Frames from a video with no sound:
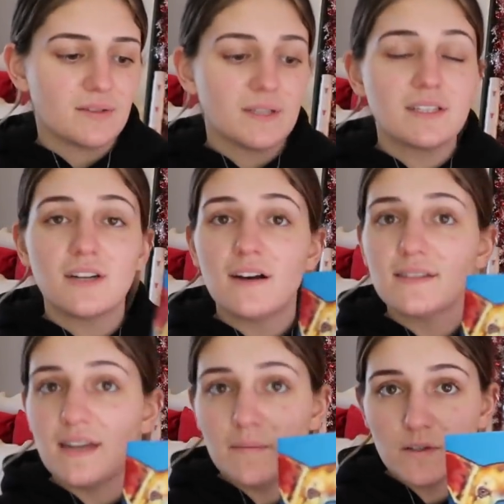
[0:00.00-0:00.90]
So this
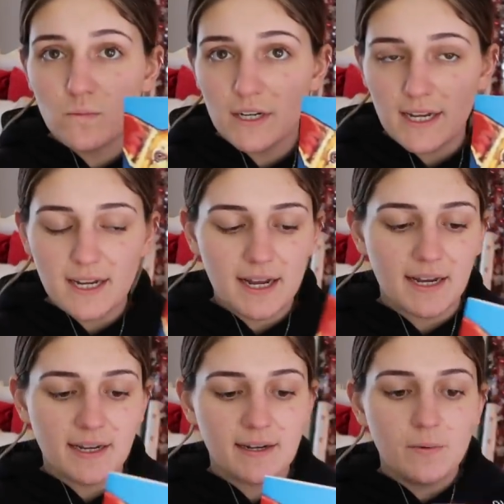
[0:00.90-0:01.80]
dog's name is Woody,
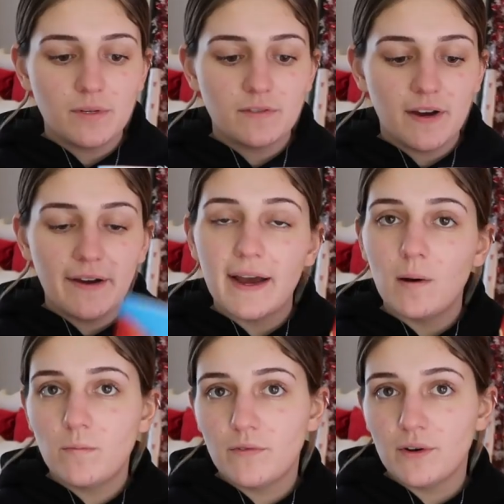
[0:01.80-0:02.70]
and he was very
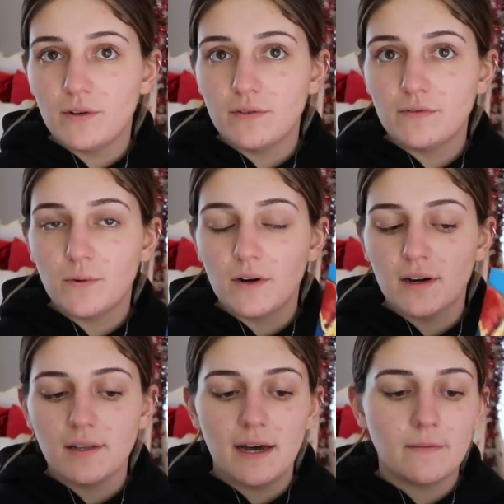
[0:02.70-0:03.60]
helpful
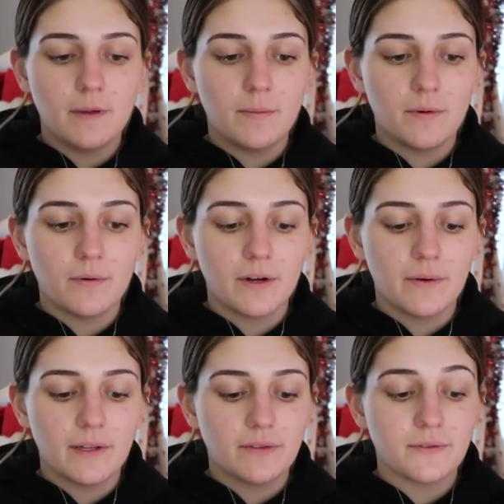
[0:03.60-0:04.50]
for a lot of people who are
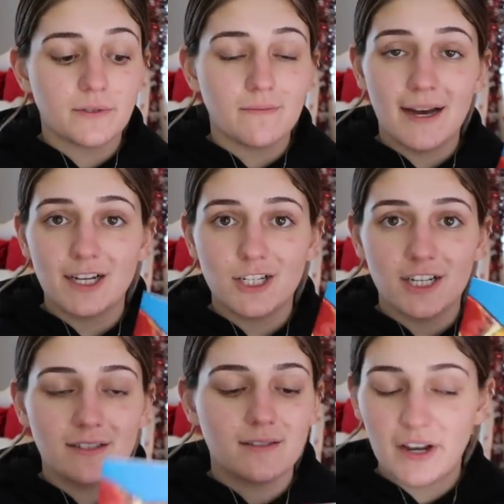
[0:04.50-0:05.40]
going through some bad shit.
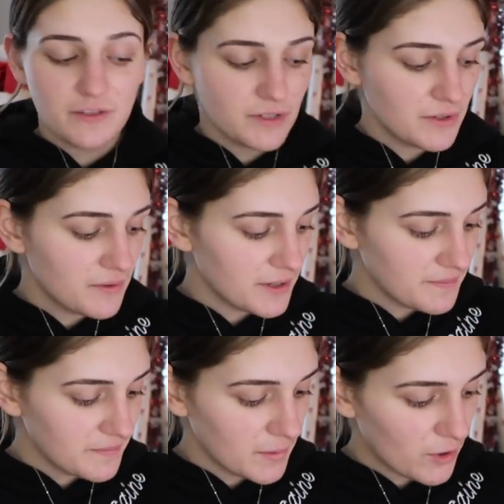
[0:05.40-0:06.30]
That is really cool.
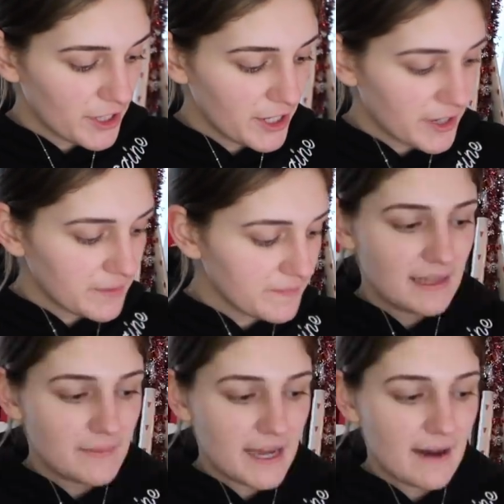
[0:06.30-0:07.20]
The more you know.
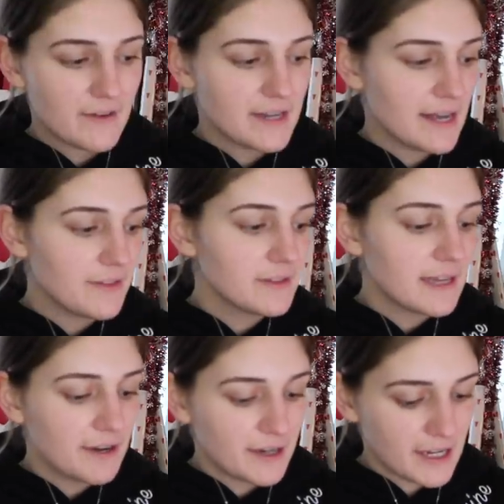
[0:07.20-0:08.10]
Then we have another
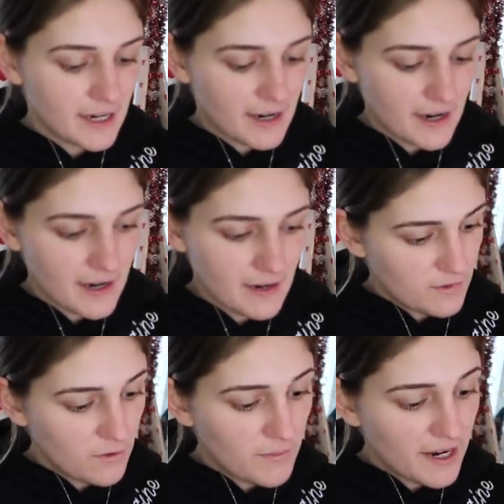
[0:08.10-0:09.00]
letter here.
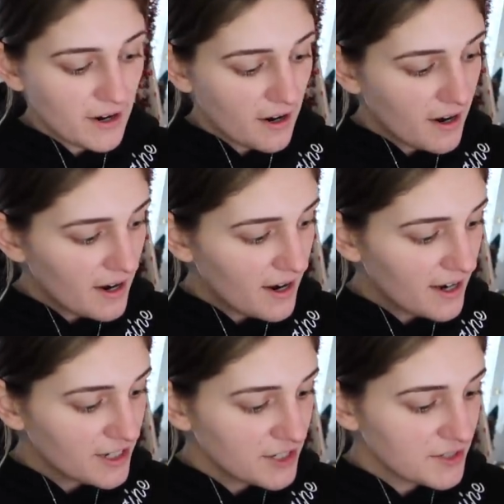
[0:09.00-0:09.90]
Oh my
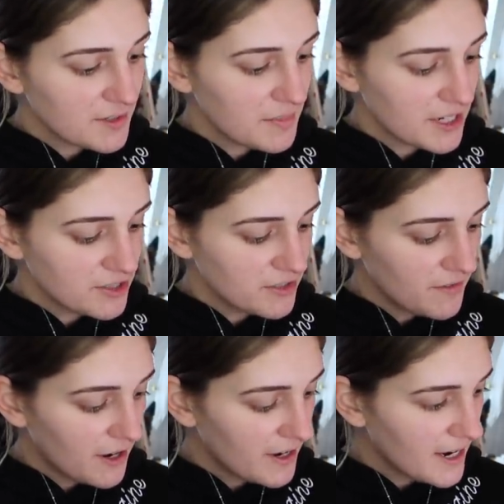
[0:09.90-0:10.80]
gosh, there's some pictures of
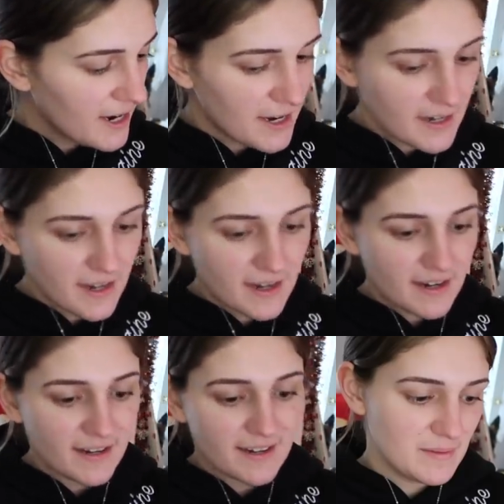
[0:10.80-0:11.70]
Ariana.